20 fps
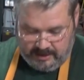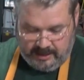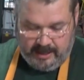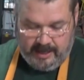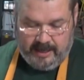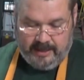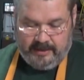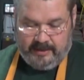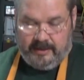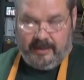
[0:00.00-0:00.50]

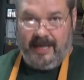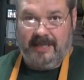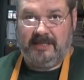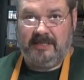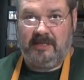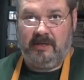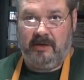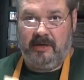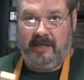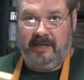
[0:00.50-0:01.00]
and
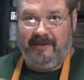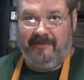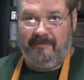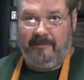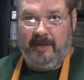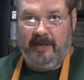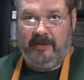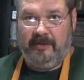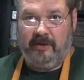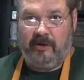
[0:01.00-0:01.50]
that's going to give
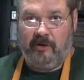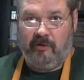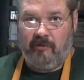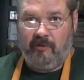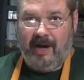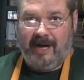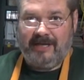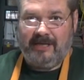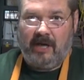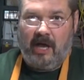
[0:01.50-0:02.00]
me the
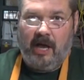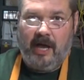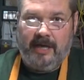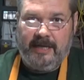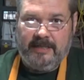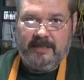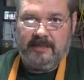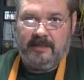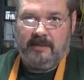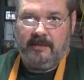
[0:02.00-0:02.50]
correct
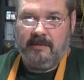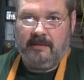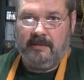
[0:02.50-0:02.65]
height